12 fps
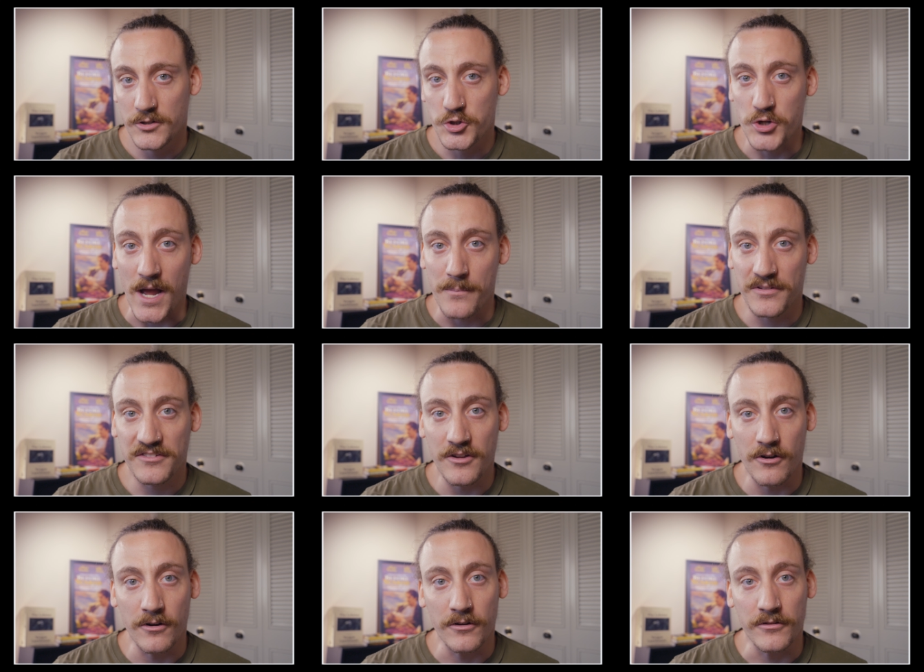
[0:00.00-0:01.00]
Trap
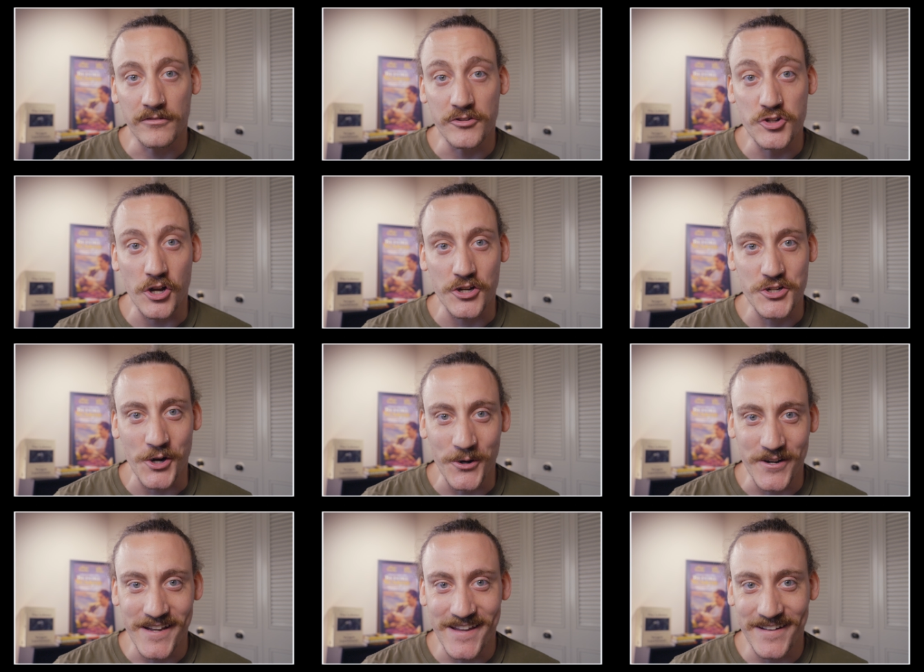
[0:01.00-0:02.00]
stars Josh
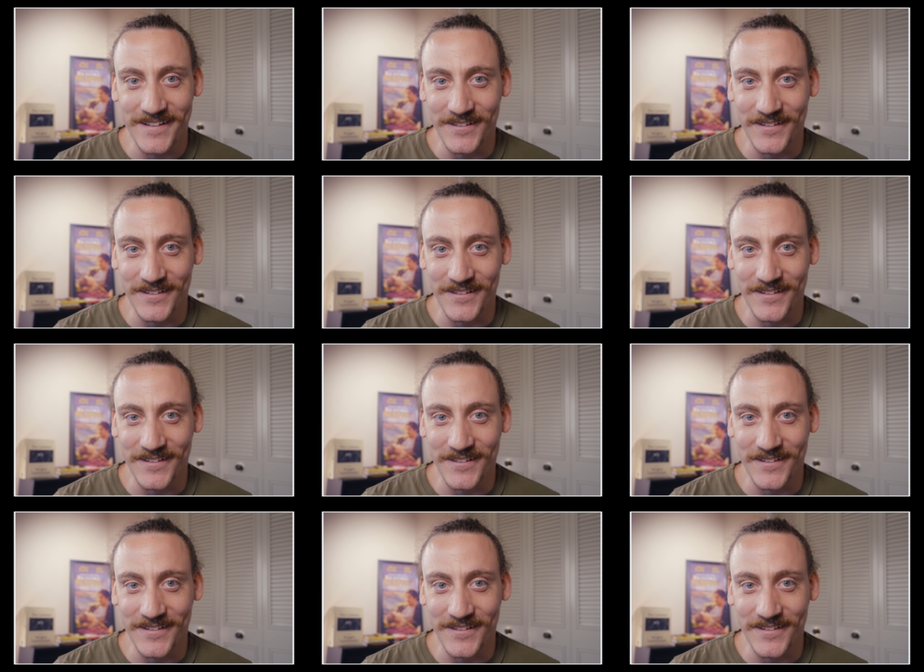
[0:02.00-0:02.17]
Hartnett